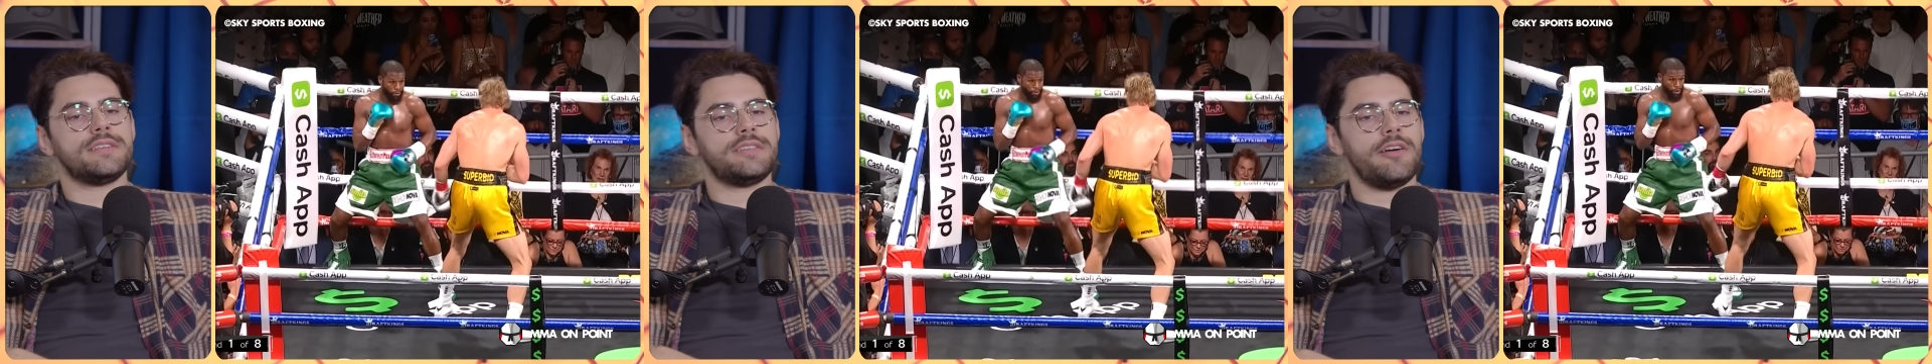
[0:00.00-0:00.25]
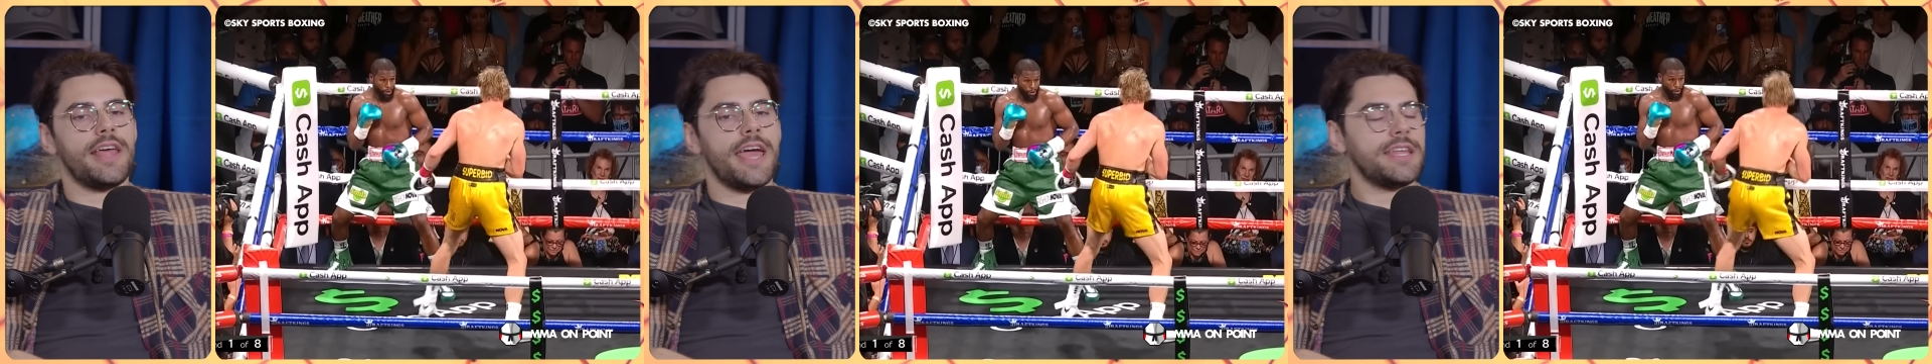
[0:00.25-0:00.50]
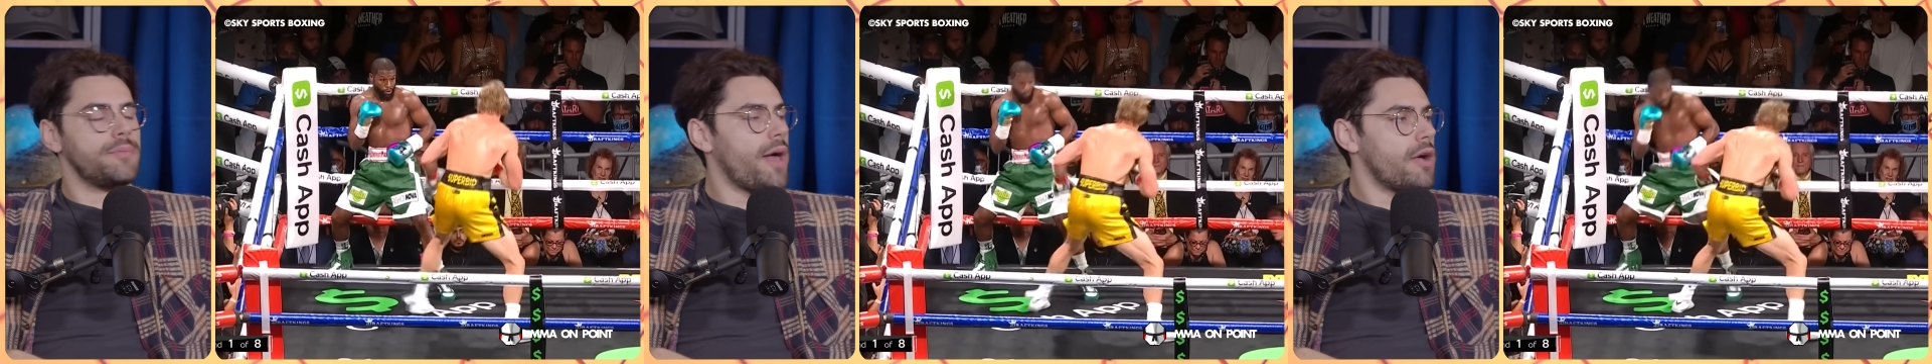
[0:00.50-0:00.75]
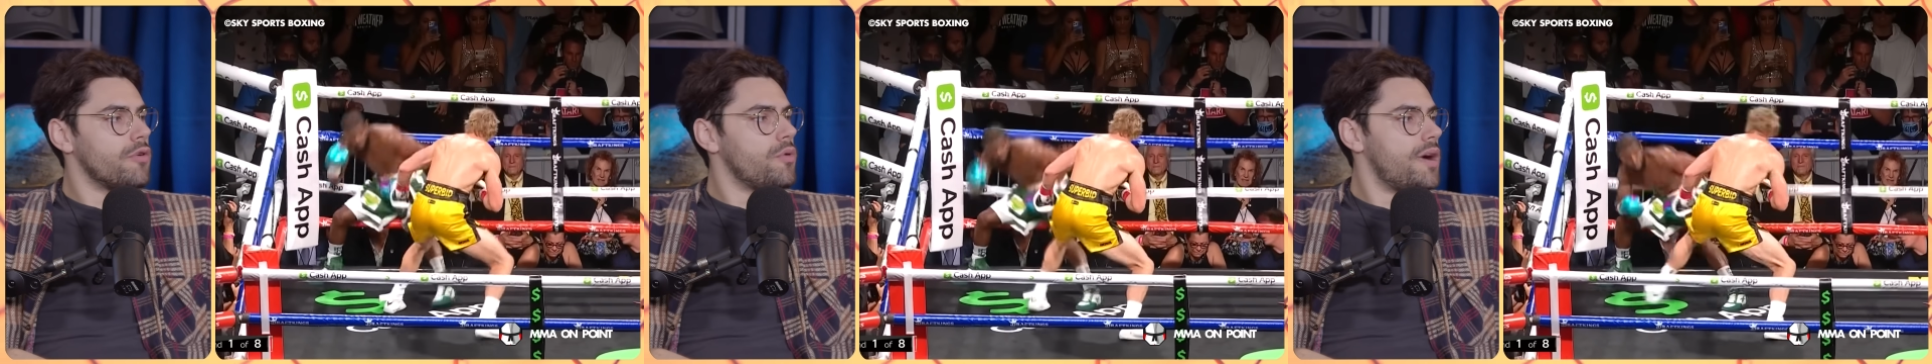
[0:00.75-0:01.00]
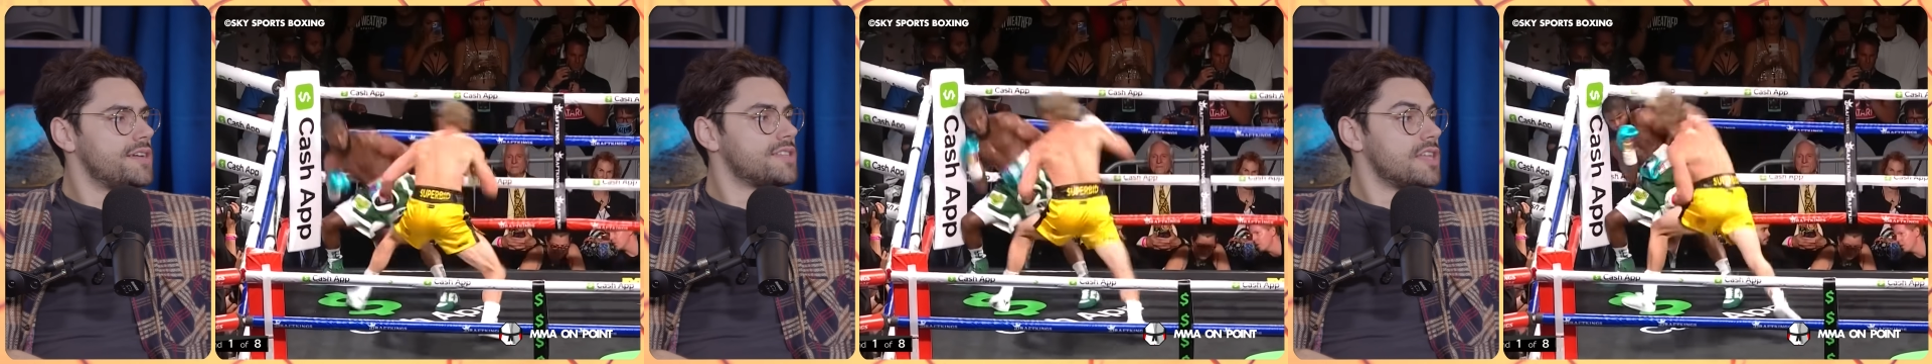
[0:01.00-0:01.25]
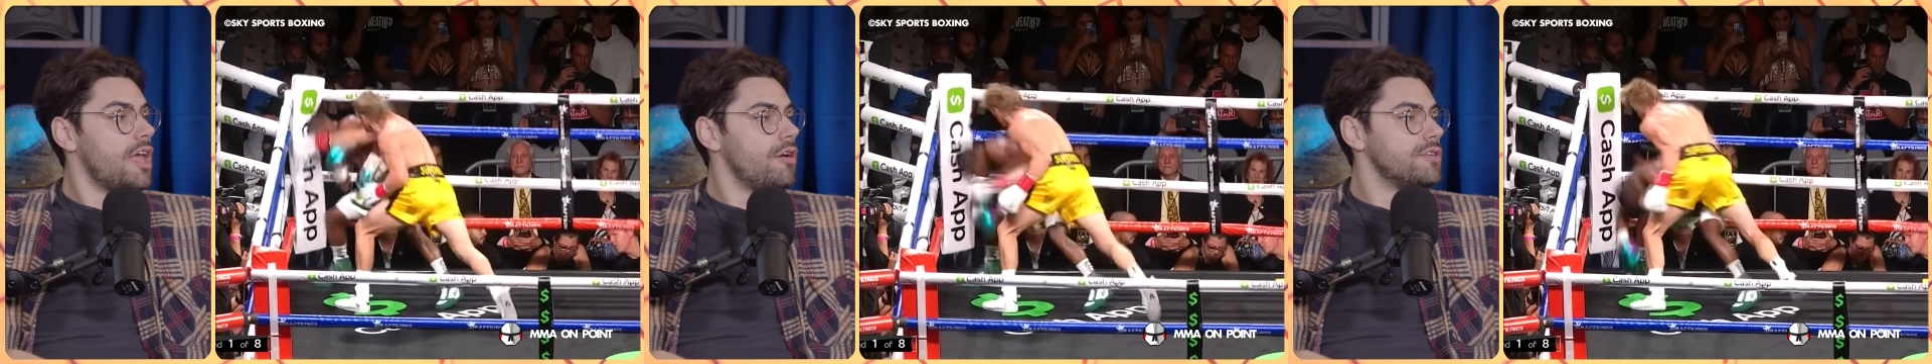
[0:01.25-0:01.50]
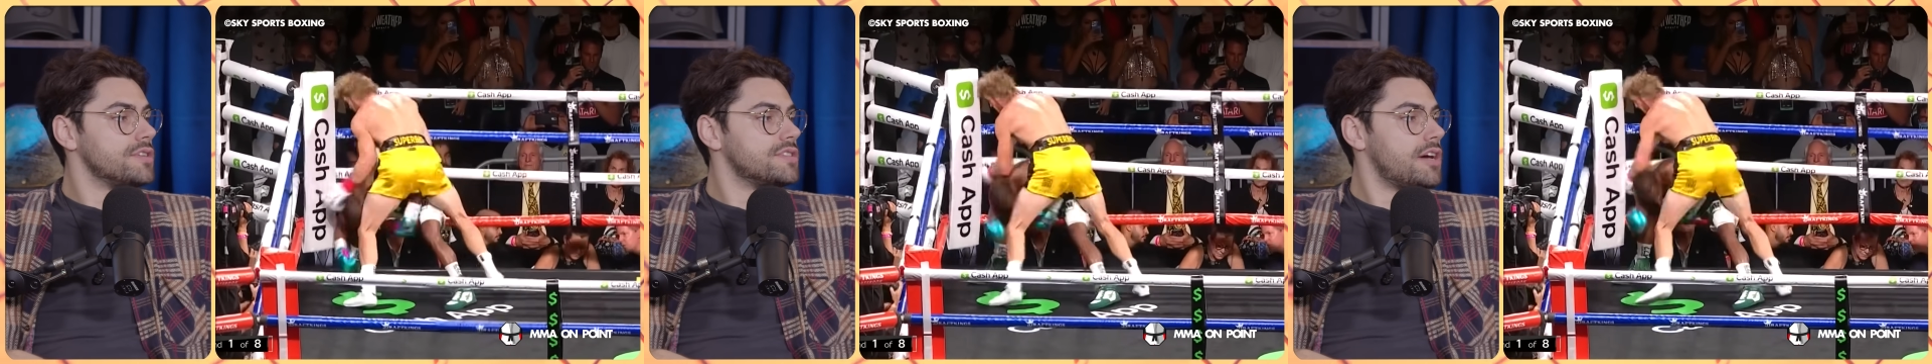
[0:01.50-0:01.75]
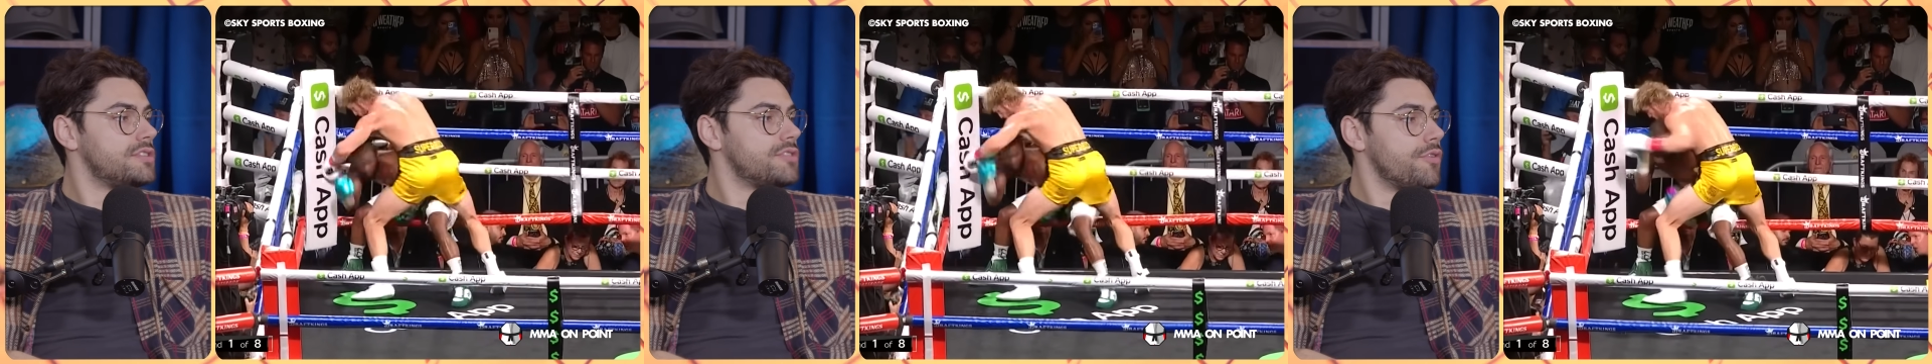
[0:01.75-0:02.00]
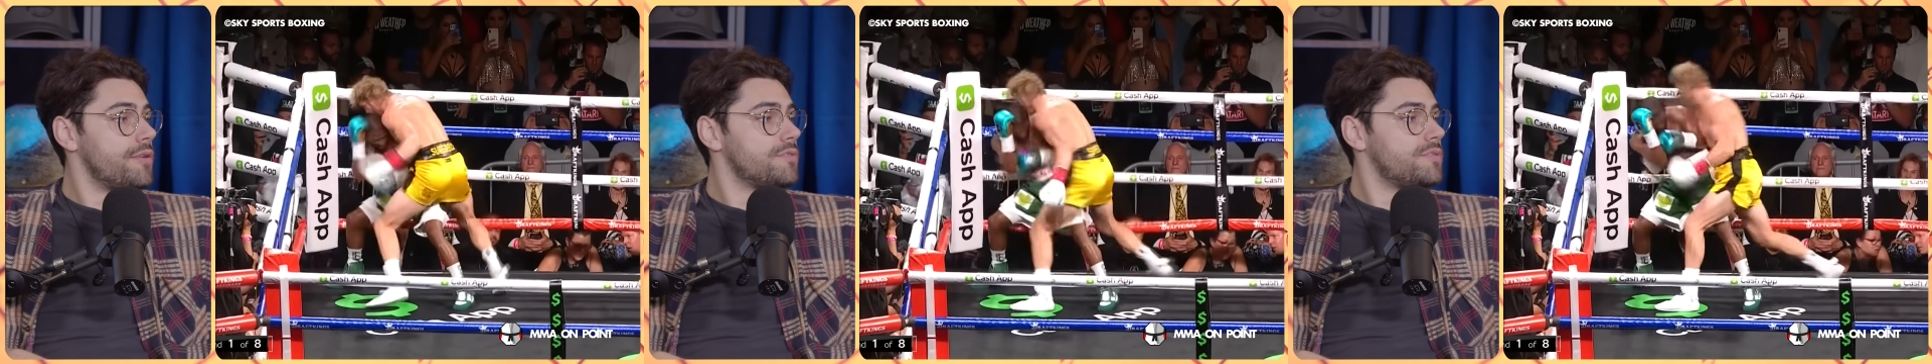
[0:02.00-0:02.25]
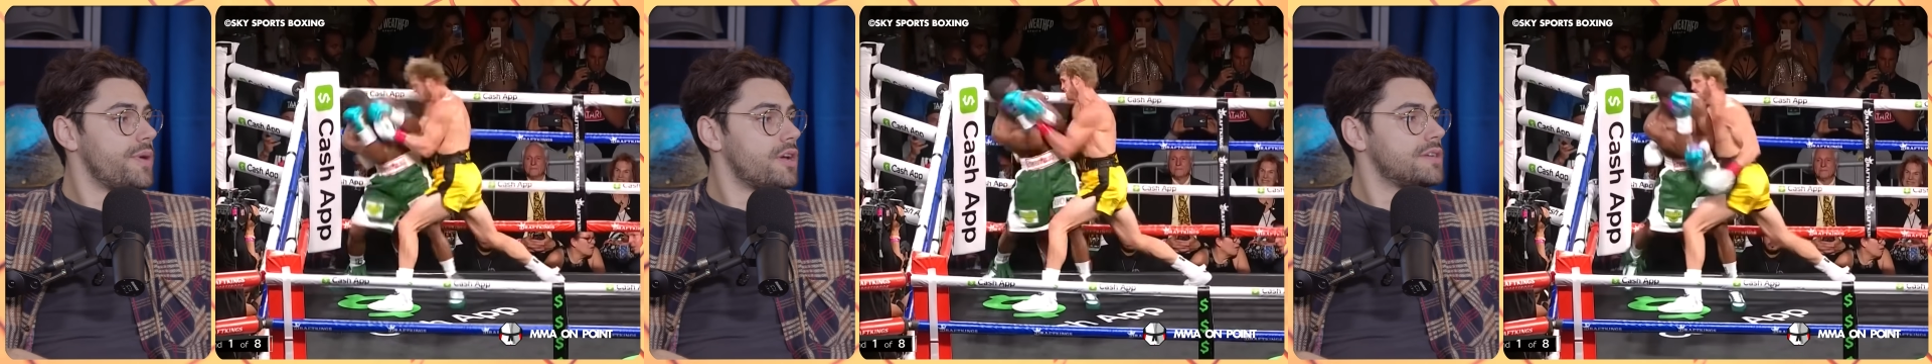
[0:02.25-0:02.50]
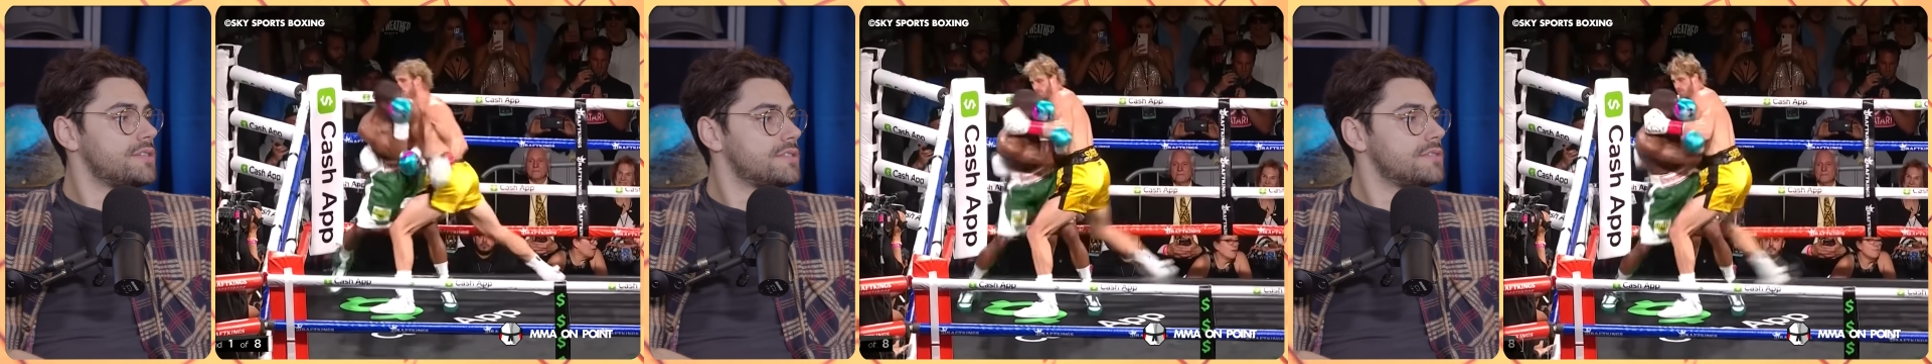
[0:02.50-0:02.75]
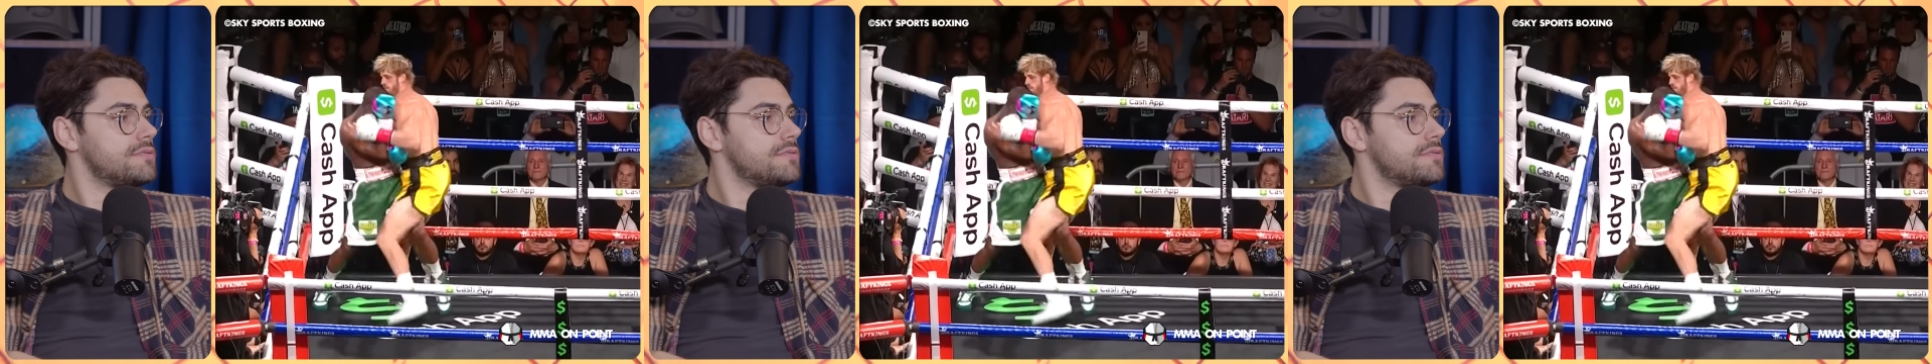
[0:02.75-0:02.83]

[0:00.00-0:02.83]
necessarily any better or worse than Logan's though, to be honest.